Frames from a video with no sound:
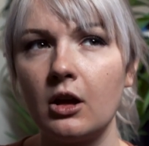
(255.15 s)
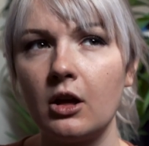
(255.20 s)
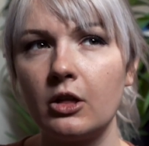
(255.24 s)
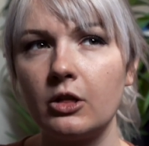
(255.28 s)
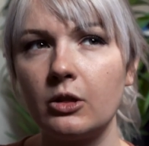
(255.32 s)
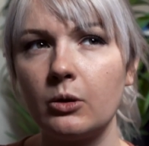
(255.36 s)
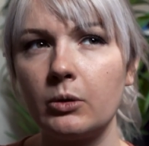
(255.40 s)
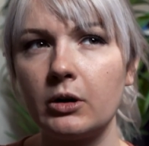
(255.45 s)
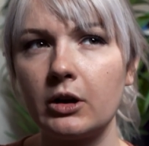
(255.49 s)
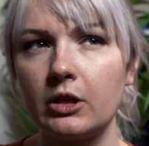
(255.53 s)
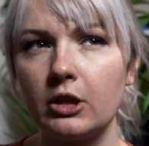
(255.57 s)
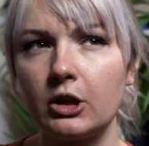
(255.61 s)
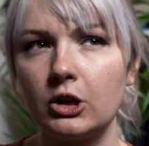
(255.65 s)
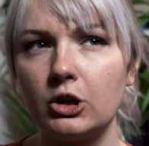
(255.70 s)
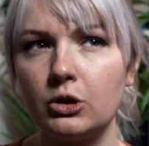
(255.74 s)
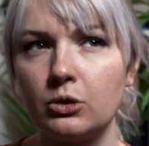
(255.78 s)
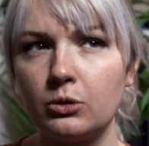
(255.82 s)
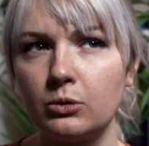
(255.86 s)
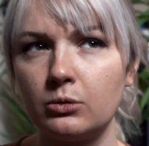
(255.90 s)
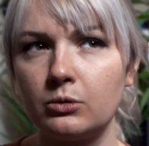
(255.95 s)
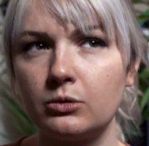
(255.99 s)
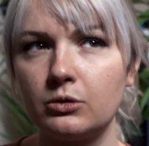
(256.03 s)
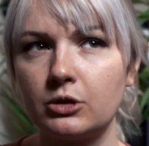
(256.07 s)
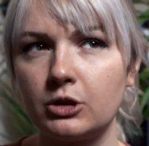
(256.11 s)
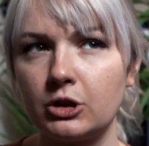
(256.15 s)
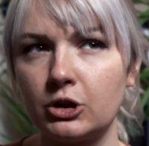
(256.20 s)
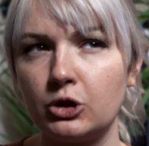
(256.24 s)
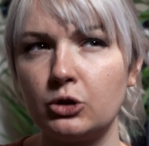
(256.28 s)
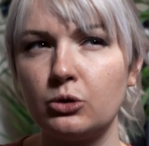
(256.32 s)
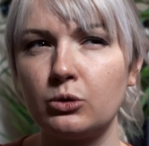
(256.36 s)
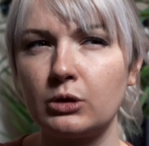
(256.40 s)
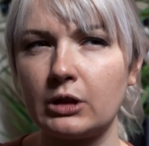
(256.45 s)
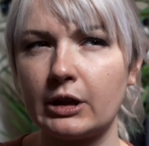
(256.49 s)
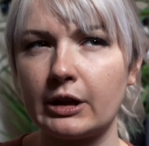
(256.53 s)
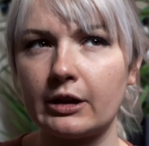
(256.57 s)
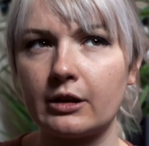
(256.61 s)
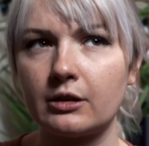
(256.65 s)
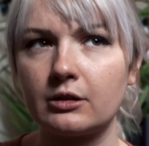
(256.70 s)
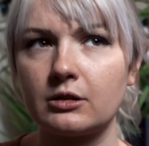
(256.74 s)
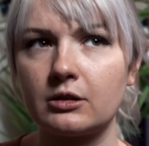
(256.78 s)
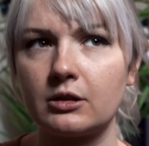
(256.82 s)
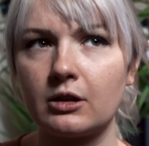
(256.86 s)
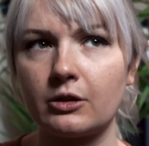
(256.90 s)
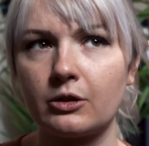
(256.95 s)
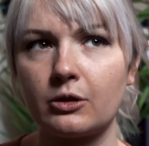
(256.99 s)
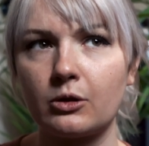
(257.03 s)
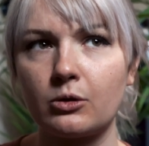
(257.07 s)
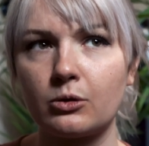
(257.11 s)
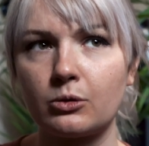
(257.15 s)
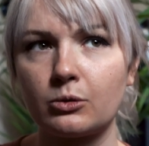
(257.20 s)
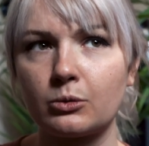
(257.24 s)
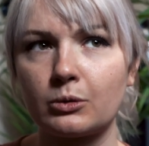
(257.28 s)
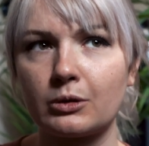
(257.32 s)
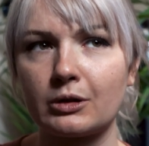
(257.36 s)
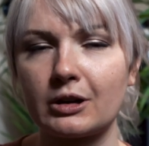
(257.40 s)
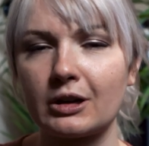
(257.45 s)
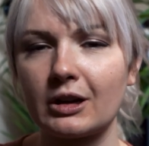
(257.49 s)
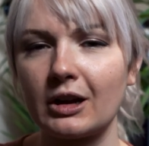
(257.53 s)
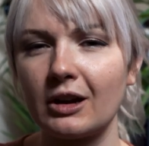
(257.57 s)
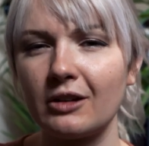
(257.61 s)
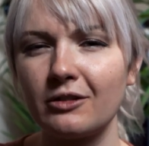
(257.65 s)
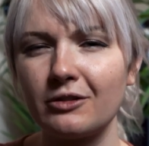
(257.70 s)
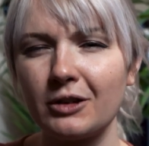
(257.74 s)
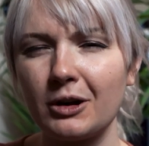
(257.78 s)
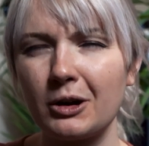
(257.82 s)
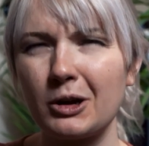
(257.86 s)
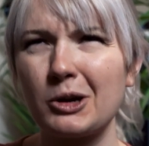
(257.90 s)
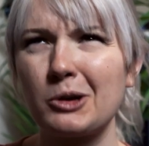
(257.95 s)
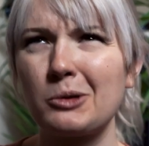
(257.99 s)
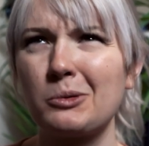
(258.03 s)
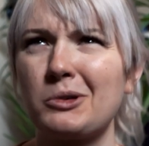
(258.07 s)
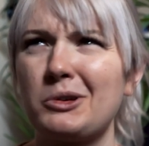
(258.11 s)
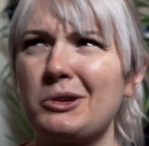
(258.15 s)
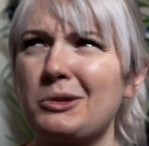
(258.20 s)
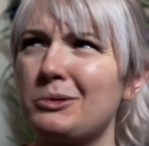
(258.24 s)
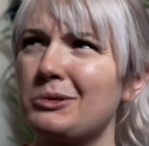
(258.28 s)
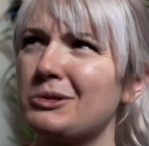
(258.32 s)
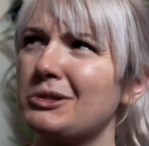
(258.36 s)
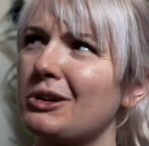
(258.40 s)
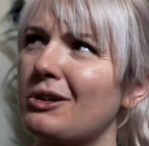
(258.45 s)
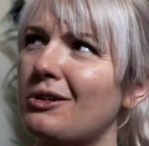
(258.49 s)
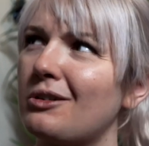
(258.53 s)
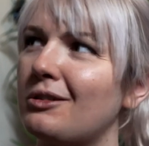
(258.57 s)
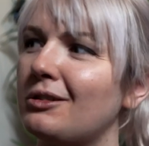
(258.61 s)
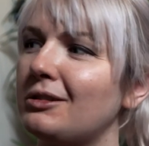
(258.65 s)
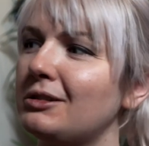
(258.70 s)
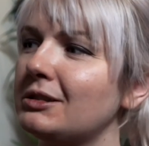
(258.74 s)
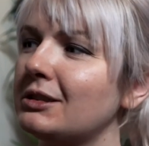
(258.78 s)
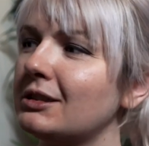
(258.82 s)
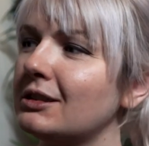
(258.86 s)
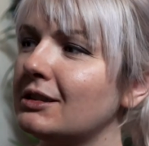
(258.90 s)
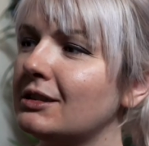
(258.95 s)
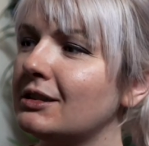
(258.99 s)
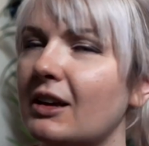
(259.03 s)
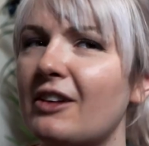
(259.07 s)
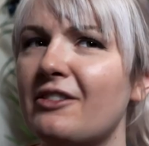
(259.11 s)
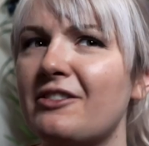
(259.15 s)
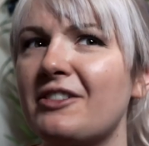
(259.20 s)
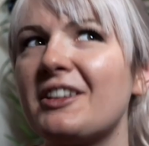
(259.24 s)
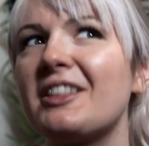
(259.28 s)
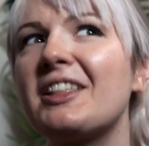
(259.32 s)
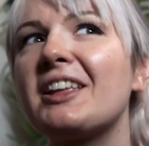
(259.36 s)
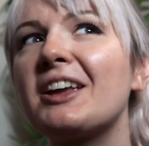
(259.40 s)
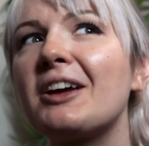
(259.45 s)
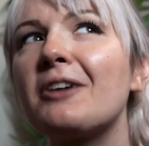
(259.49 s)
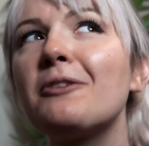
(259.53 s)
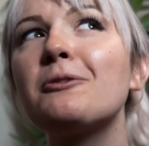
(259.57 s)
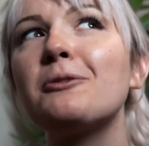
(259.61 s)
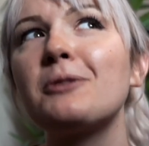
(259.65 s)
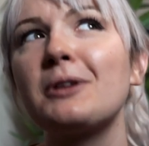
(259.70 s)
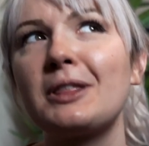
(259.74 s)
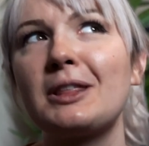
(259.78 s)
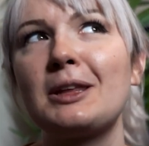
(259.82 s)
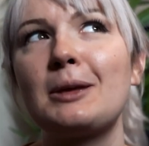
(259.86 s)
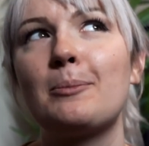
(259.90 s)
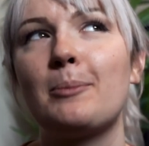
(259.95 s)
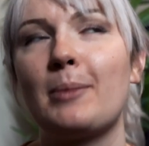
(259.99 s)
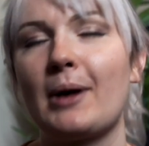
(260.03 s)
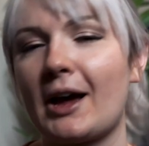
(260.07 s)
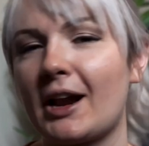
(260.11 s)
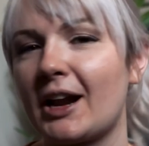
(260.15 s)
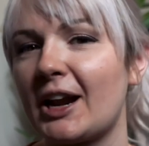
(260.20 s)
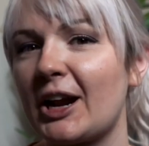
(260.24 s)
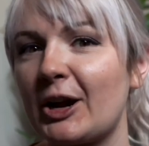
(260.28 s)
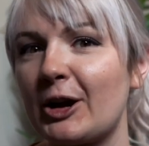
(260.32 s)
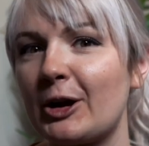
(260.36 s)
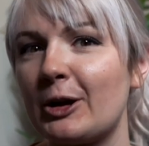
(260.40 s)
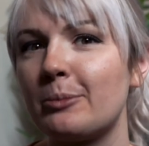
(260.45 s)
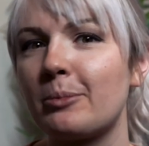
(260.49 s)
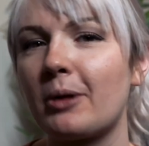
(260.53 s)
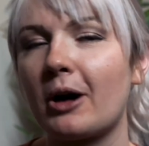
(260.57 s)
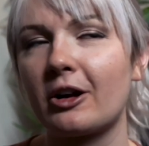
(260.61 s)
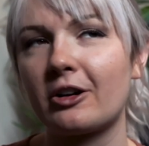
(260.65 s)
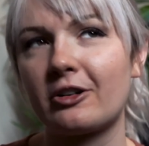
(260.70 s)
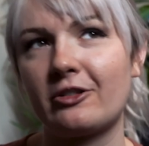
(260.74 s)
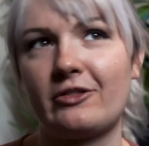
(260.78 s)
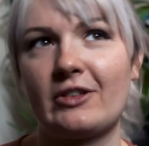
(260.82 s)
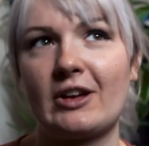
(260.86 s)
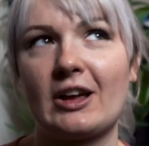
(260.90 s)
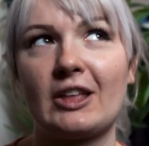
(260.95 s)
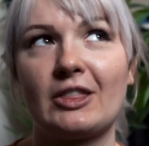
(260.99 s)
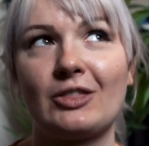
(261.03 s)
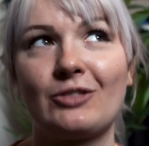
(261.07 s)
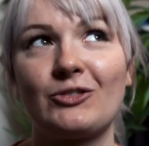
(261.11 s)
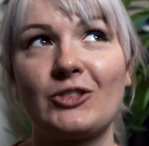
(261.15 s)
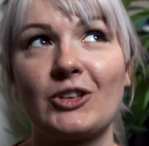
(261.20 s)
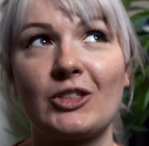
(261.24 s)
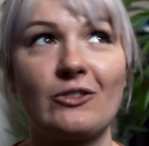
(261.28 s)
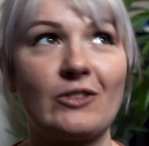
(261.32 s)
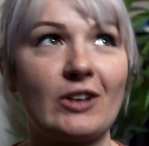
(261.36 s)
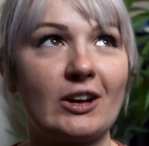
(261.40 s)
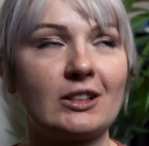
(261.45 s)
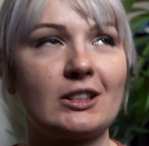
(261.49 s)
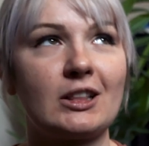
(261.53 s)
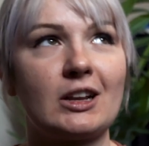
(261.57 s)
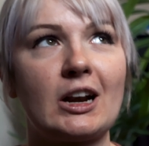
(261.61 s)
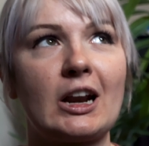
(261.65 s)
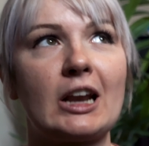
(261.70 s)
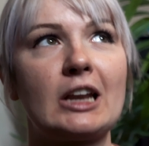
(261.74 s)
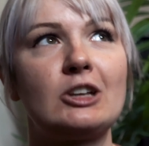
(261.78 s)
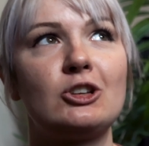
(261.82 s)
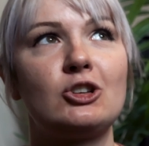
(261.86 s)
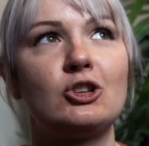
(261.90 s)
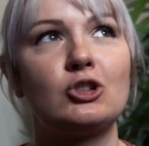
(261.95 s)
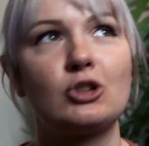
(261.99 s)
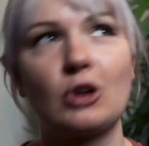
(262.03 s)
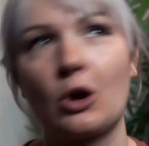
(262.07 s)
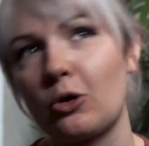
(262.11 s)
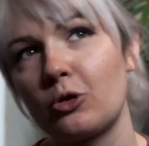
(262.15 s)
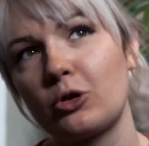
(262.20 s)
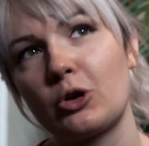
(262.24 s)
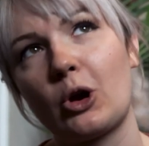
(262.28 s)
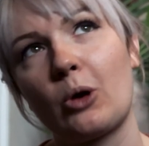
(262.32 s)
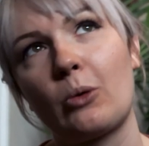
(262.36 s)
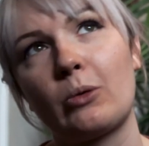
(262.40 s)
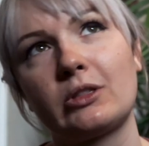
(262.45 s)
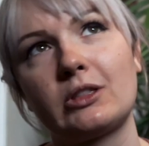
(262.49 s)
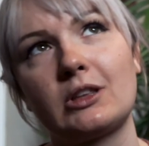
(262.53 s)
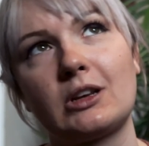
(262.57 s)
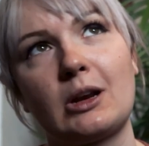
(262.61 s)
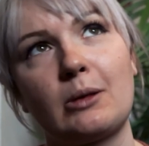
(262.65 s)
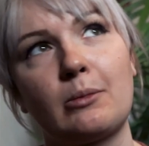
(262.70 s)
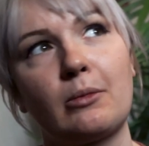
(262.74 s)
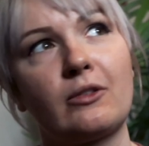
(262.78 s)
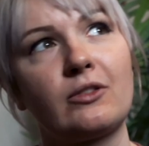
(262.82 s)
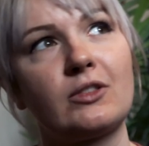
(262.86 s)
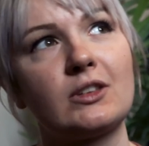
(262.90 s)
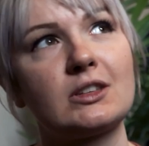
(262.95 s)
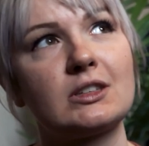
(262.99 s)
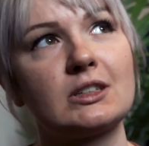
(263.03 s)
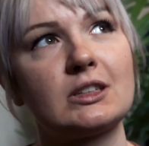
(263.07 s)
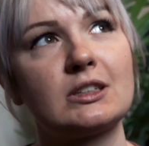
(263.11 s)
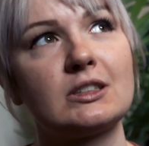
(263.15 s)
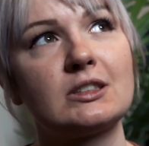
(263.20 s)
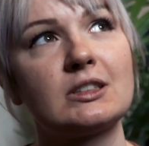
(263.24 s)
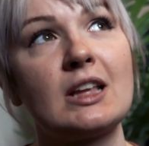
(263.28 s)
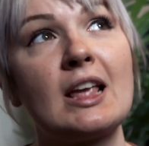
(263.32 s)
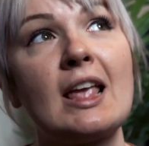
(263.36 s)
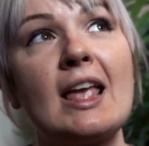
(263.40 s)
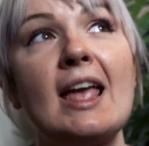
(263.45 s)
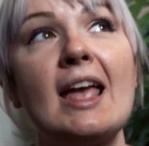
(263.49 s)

the one in the new land, not the old one. I kind of forgot what it was called. I feel like a really bad Harry Potter fan for the fact that I don't know what the name of this is.